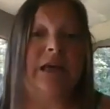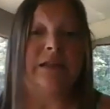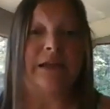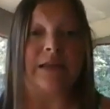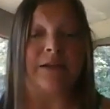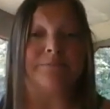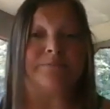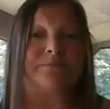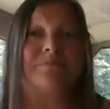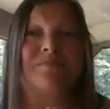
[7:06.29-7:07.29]
Like,
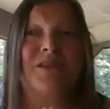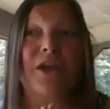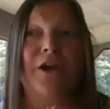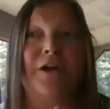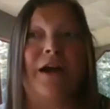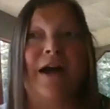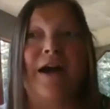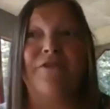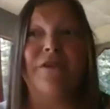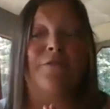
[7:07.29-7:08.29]

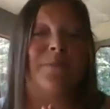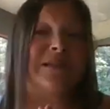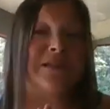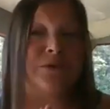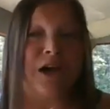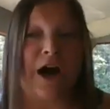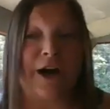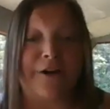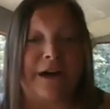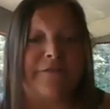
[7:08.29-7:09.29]
have you ever been so
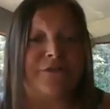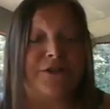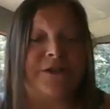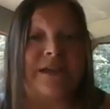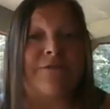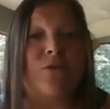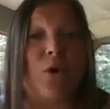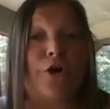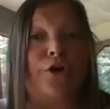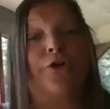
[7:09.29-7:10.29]
tired after a day of
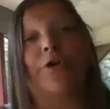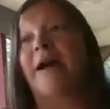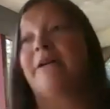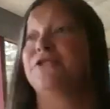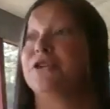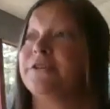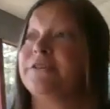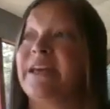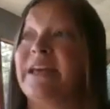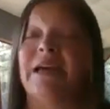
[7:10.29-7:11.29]
work or after a
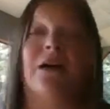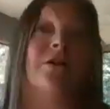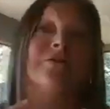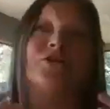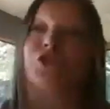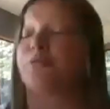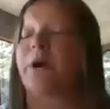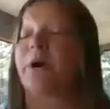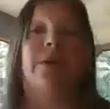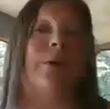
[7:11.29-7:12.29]
day of just
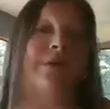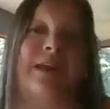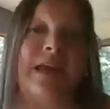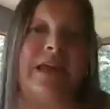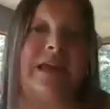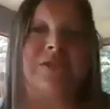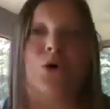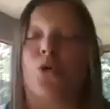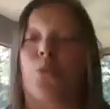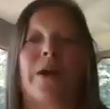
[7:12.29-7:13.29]
running with the kids
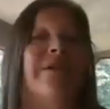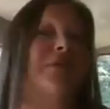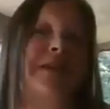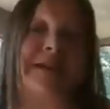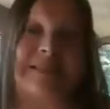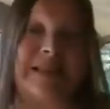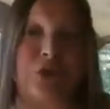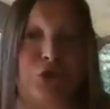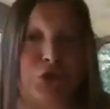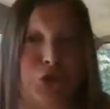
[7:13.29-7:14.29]
or whatever it is that
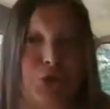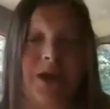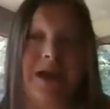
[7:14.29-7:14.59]
you do,